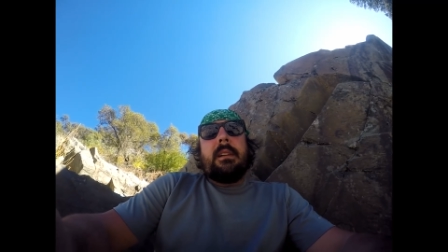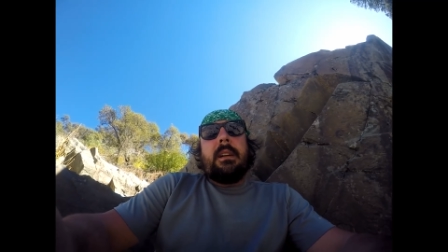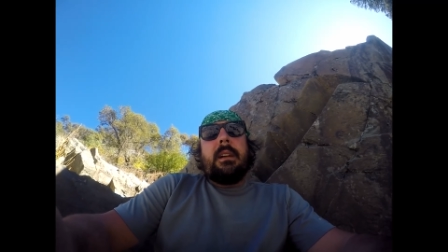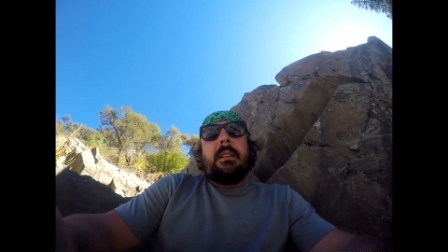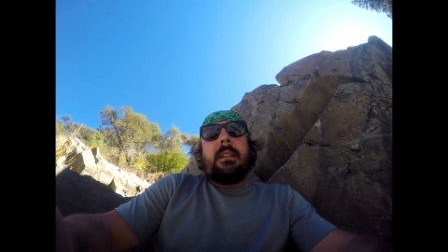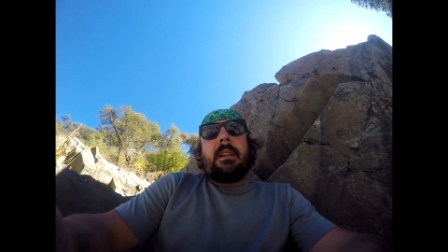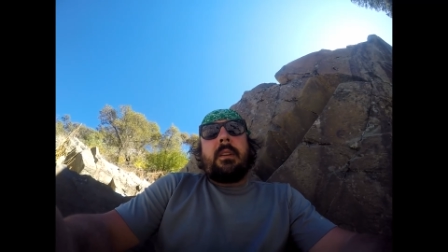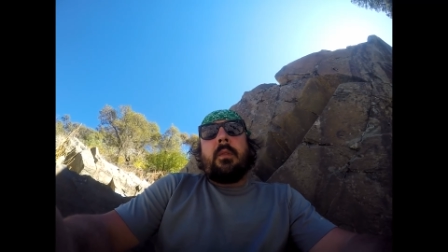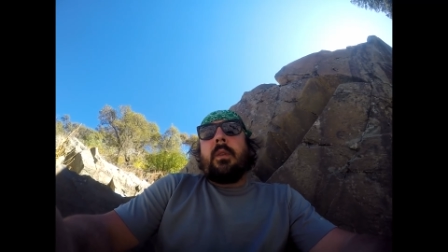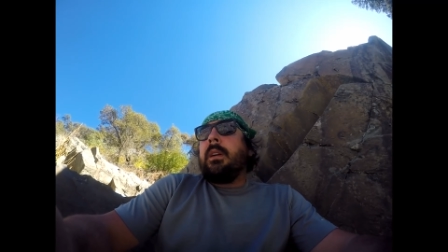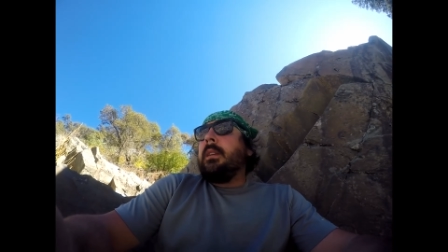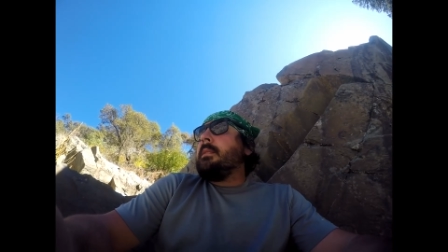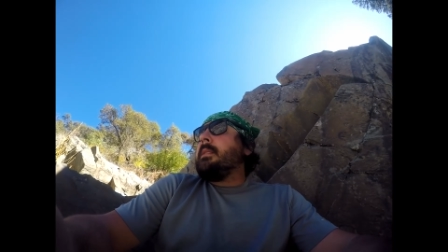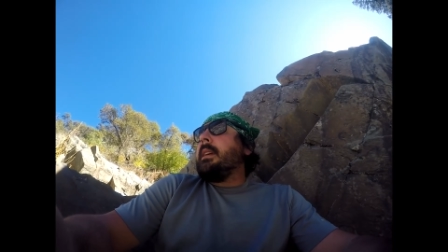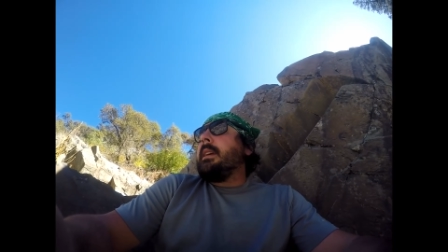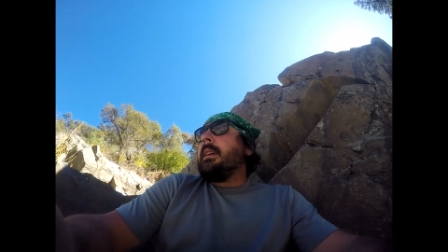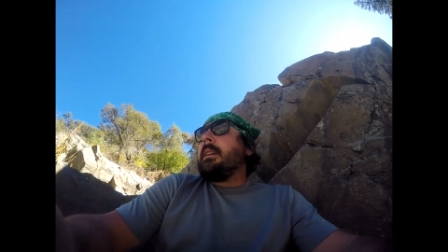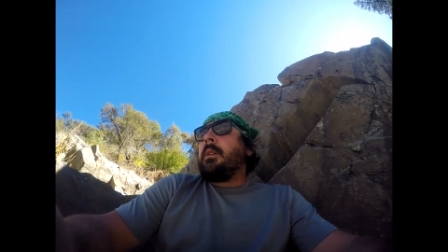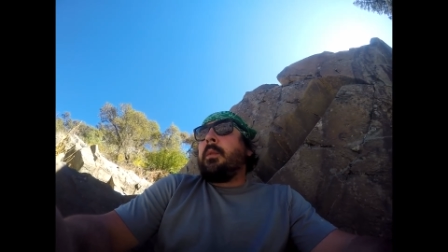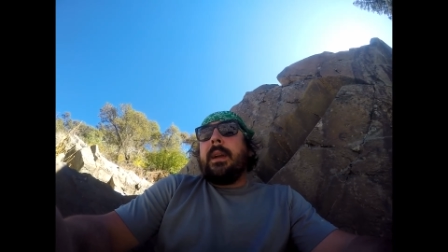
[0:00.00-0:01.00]
I had to quit,
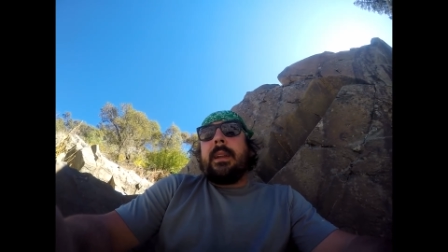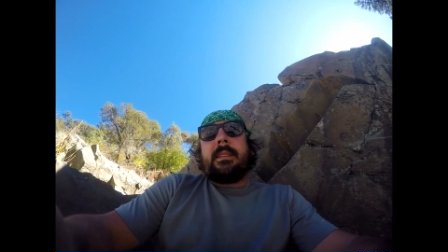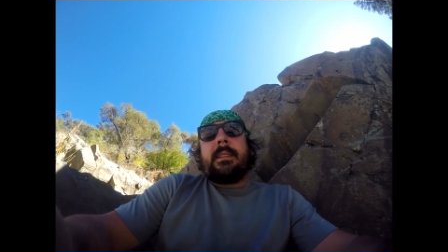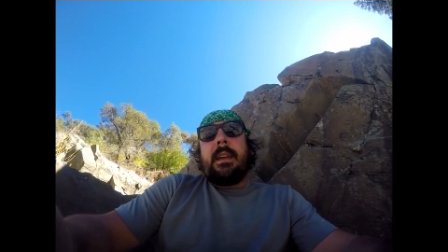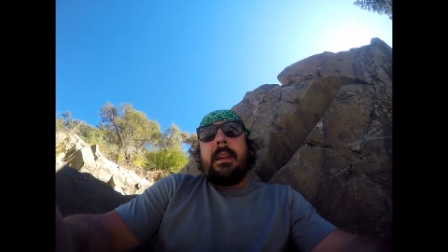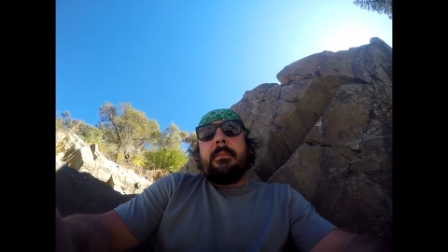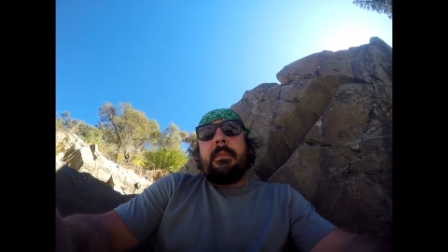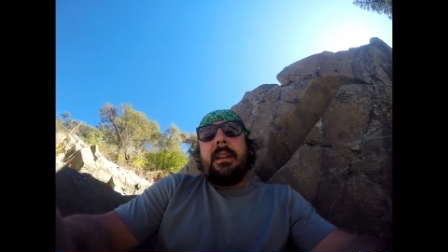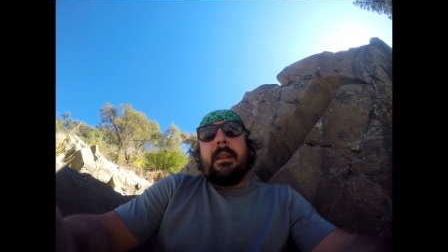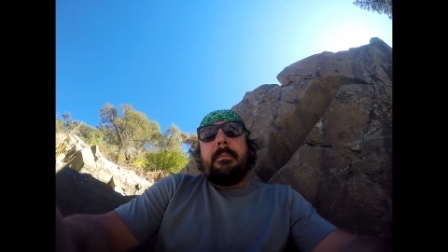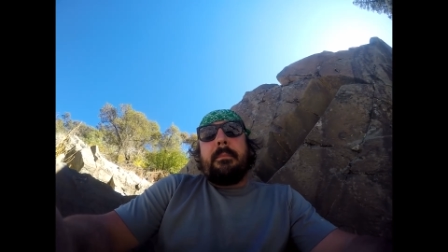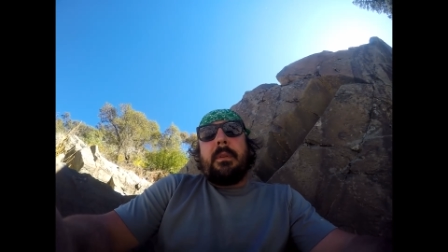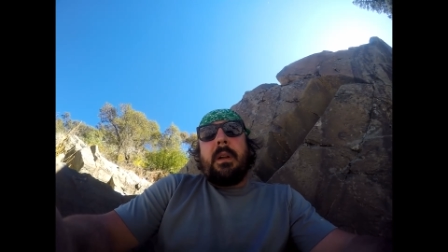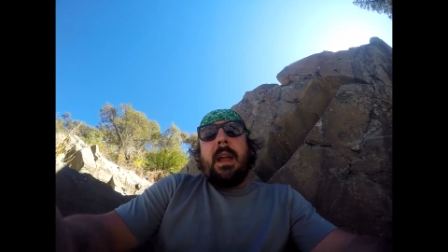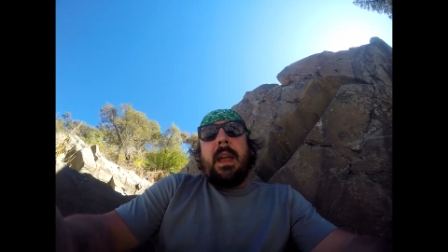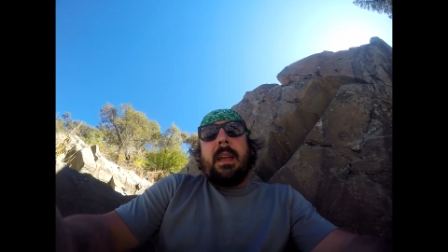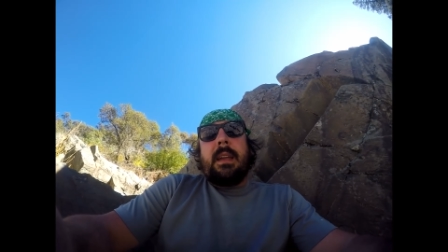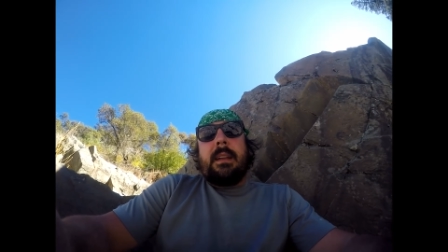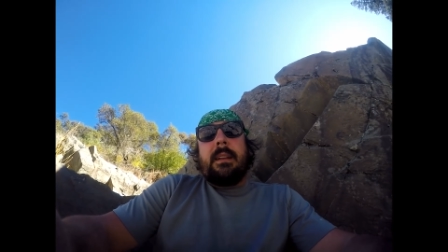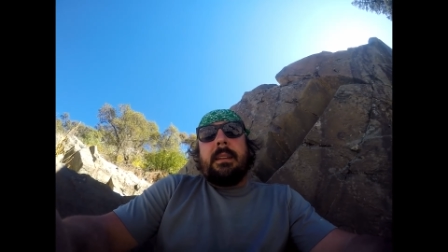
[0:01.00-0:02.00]
take a quick 10 minute
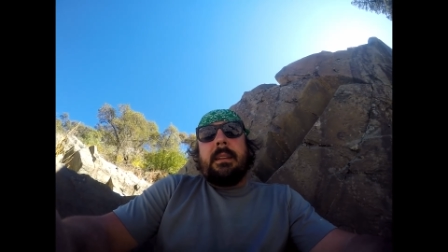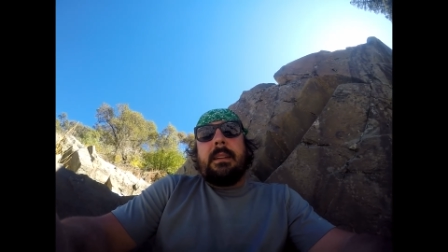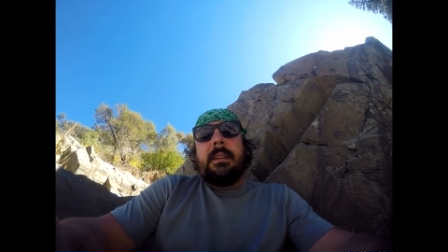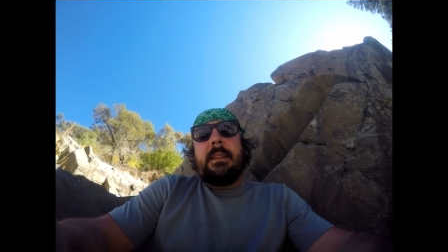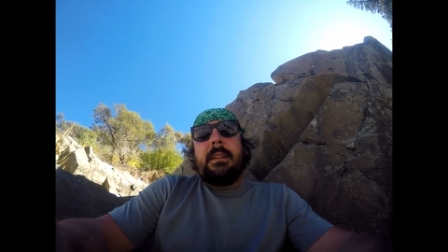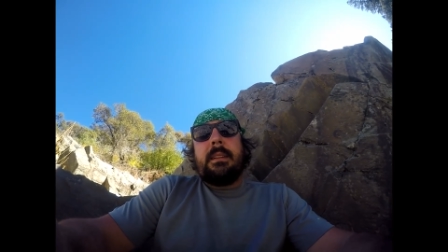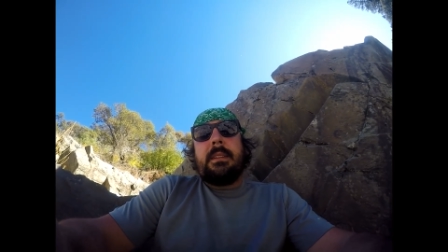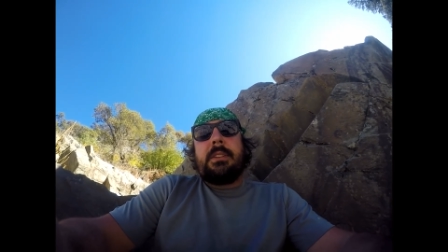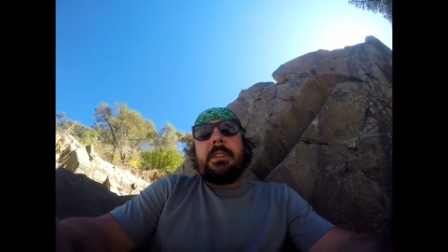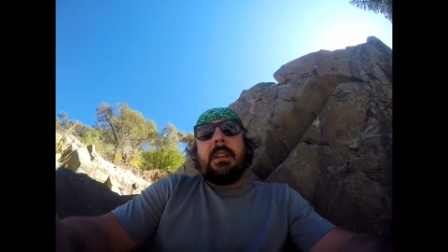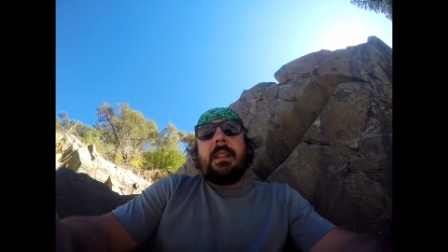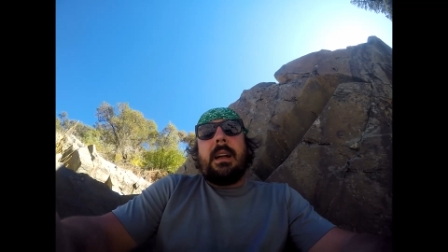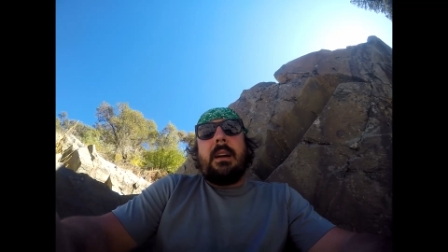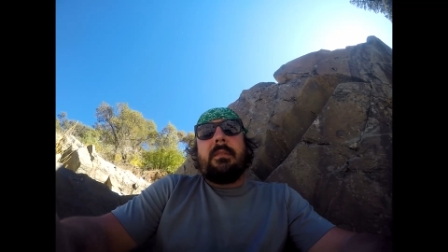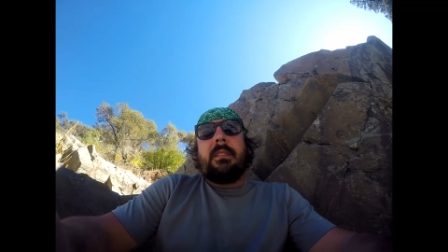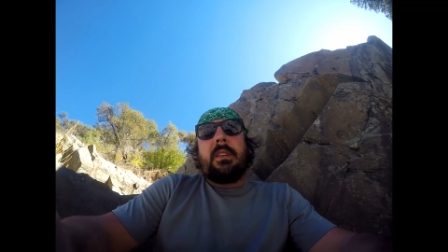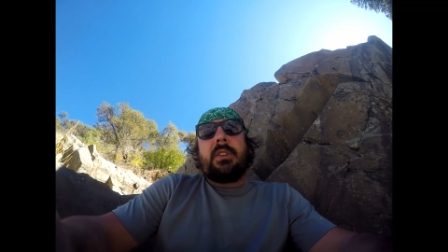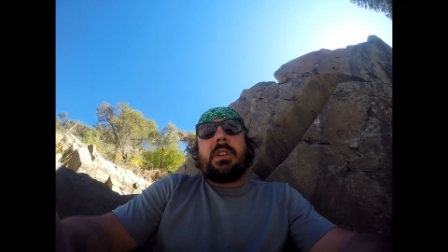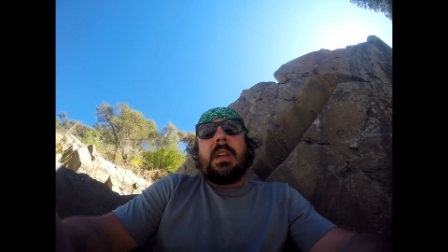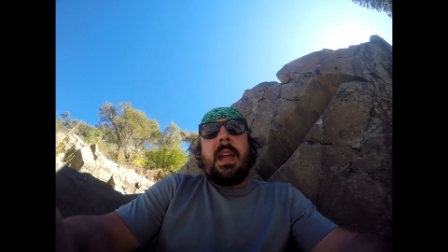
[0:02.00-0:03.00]
break and chill out
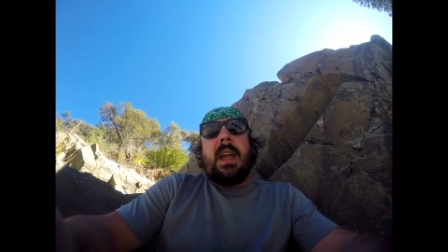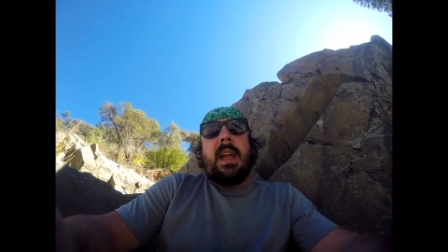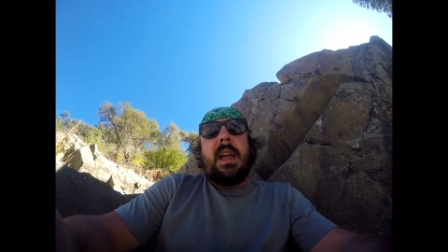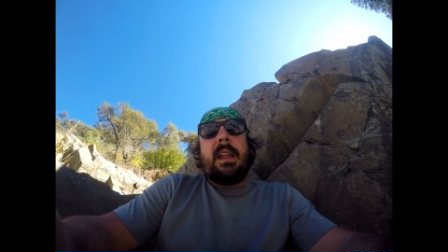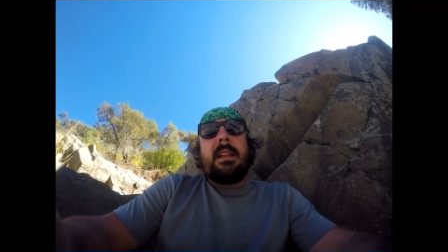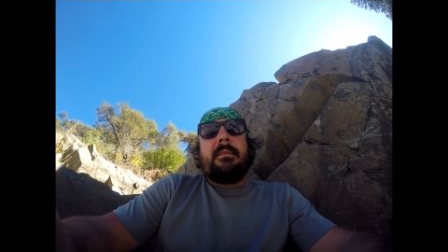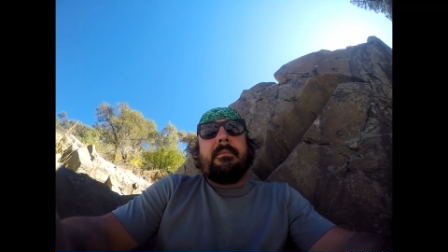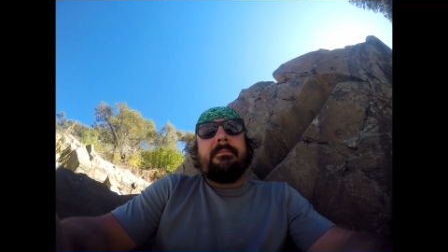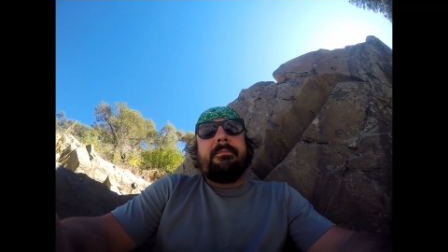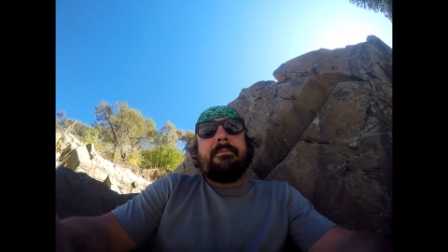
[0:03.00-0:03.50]
in the shade.